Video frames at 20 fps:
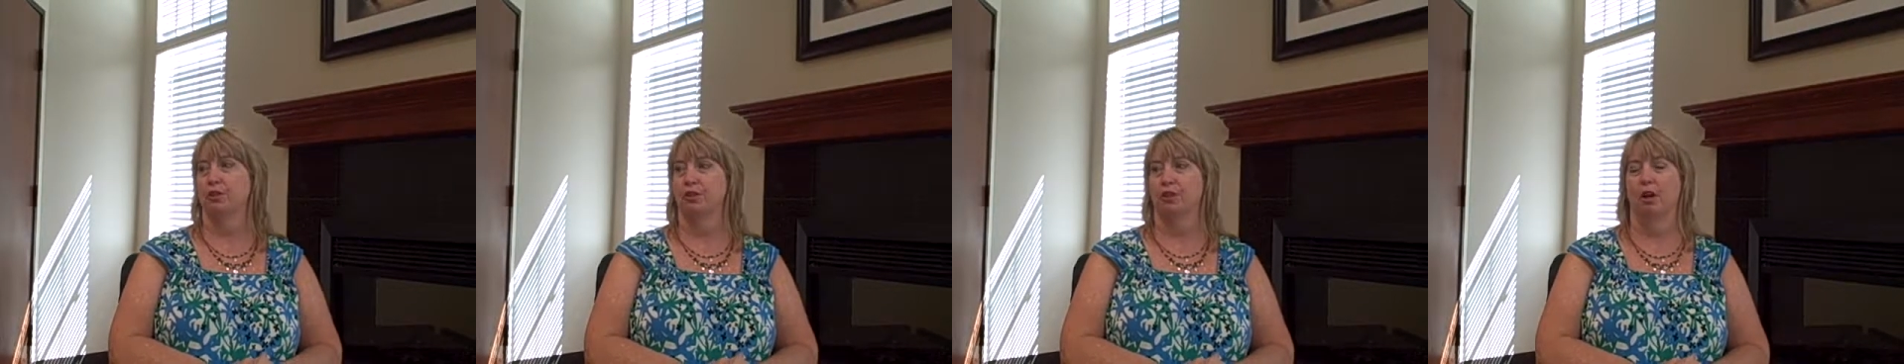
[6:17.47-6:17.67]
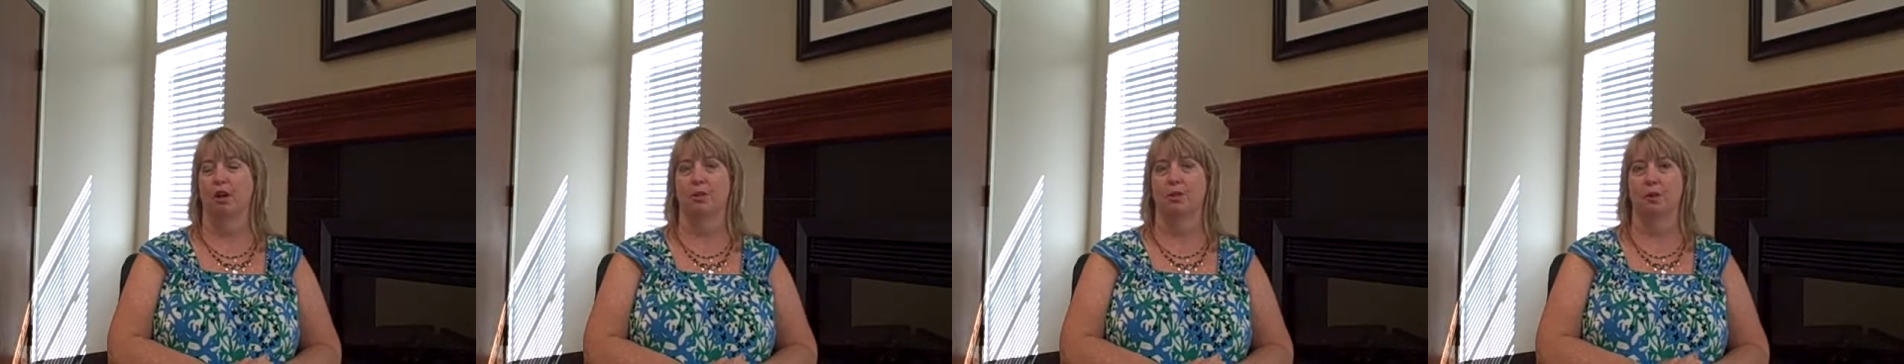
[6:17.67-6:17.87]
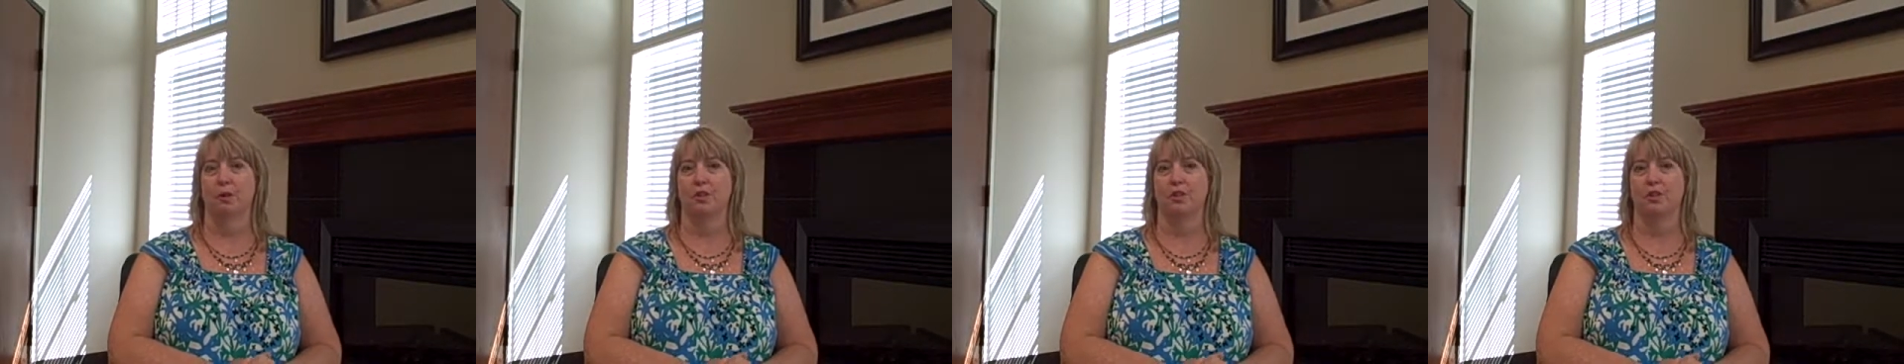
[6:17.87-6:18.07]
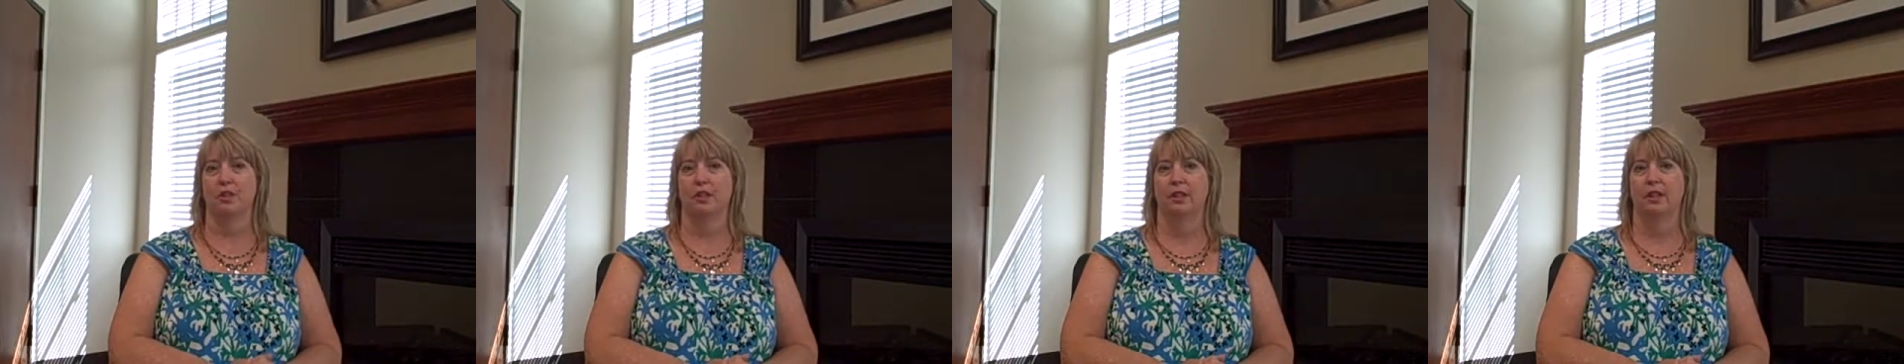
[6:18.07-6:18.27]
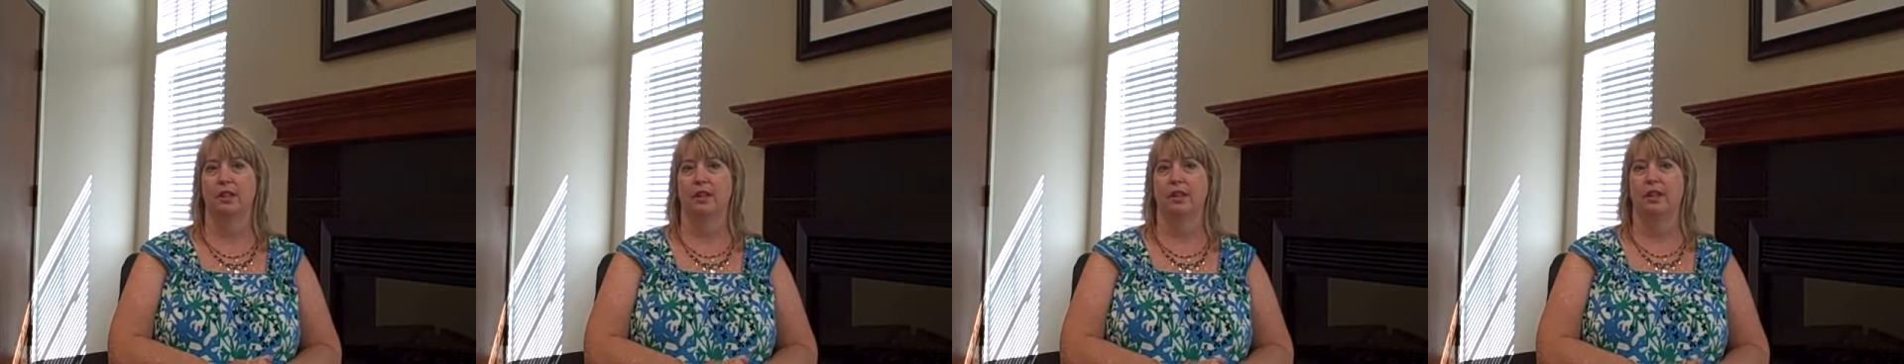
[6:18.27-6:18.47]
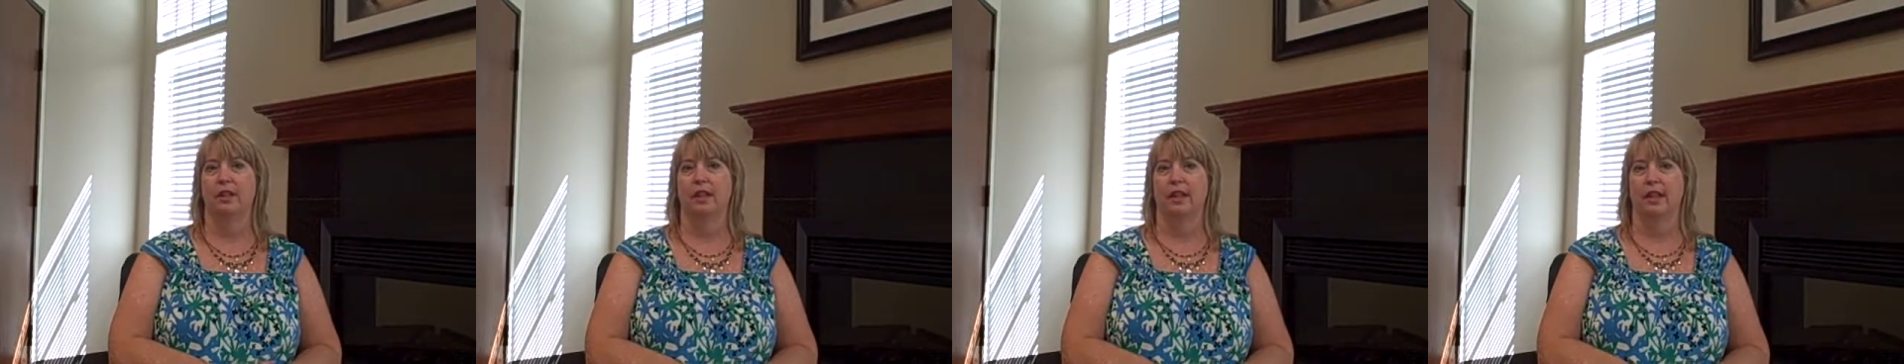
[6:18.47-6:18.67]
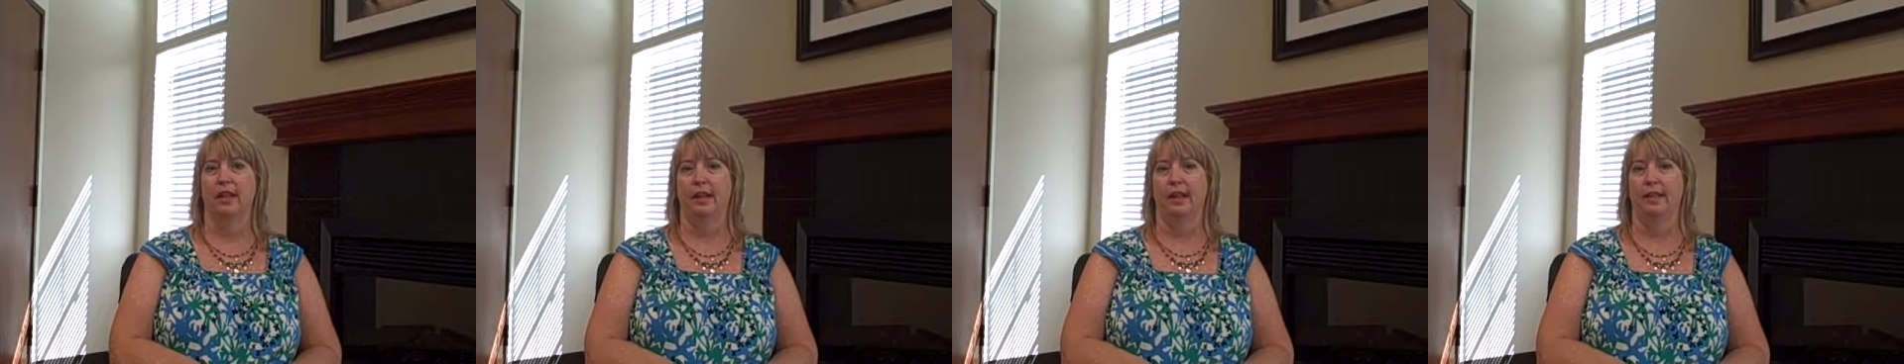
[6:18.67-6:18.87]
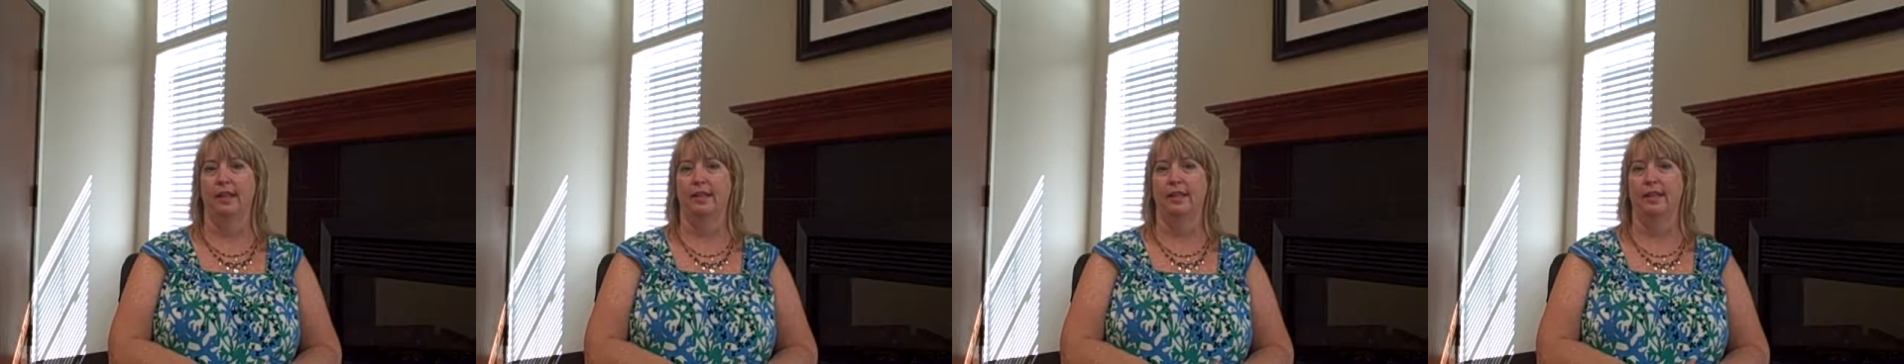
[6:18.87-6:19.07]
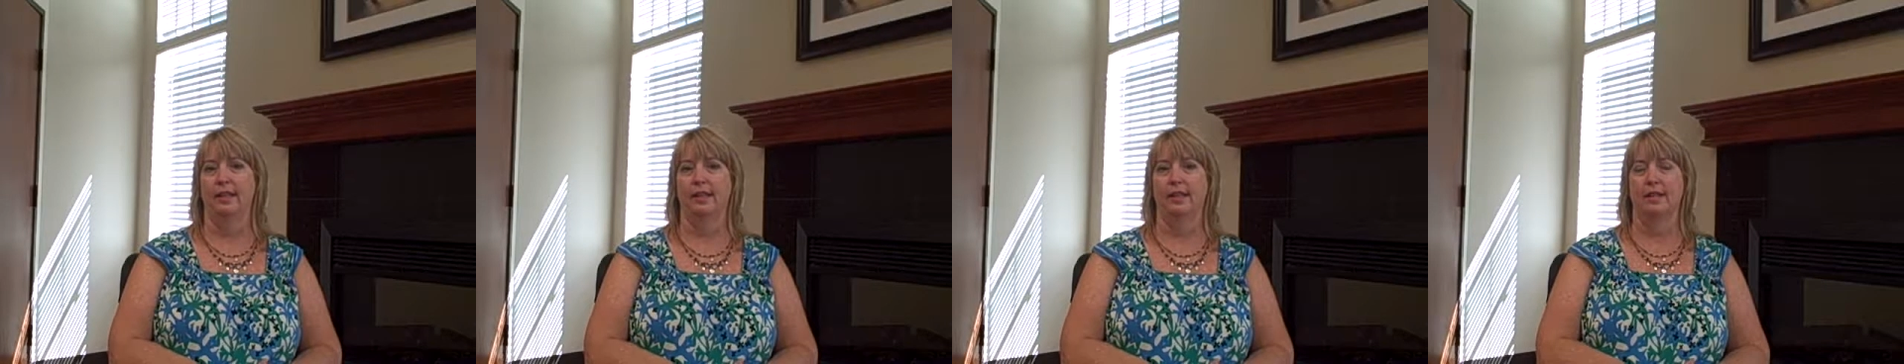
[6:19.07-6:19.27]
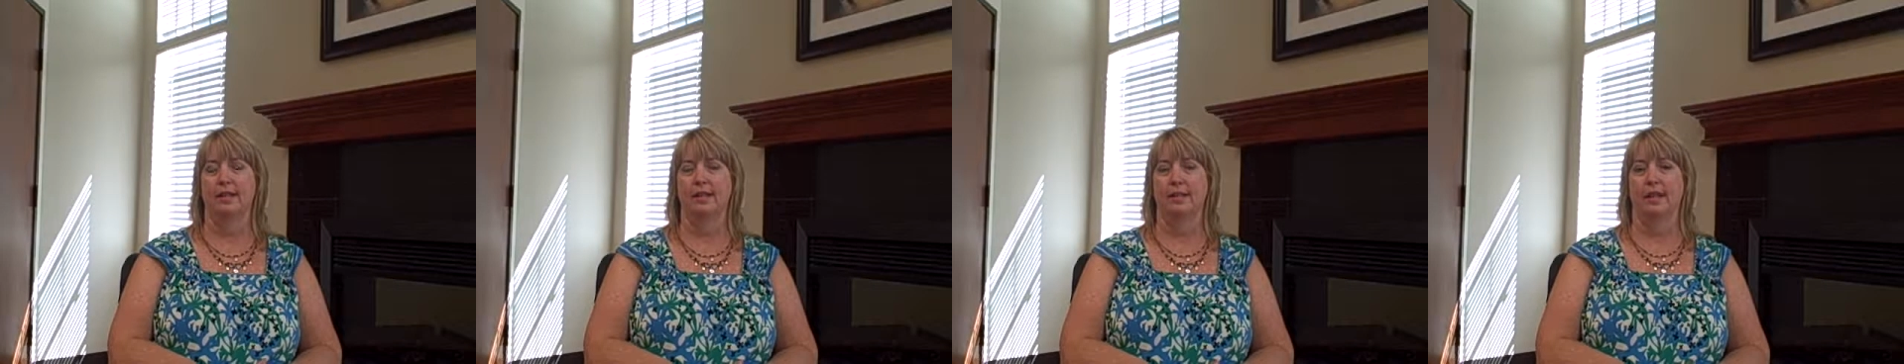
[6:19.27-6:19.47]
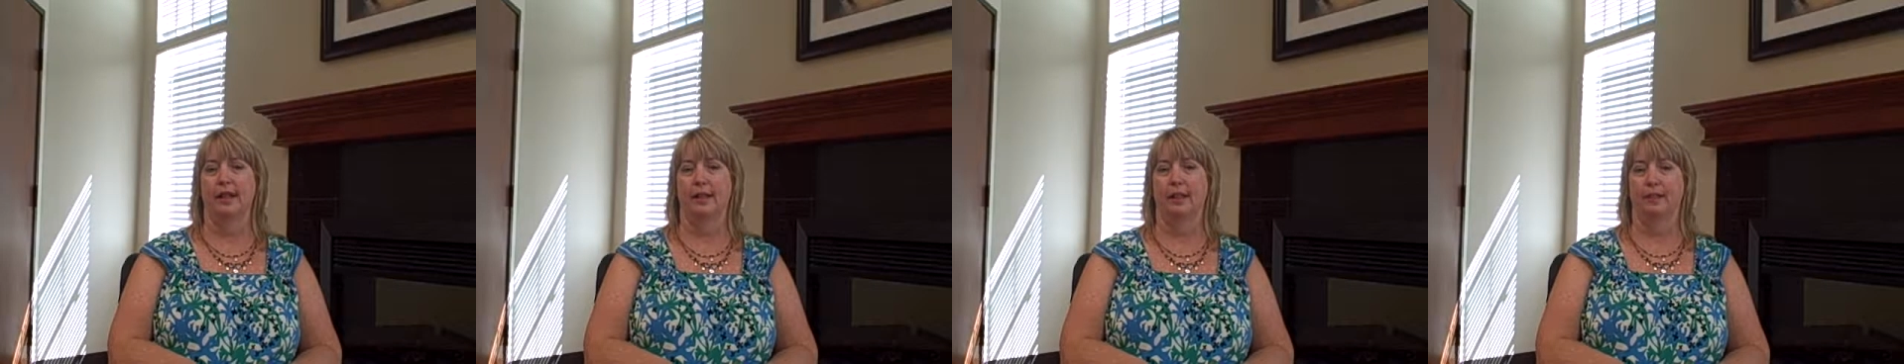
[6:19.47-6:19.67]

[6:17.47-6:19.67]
Chalmers and his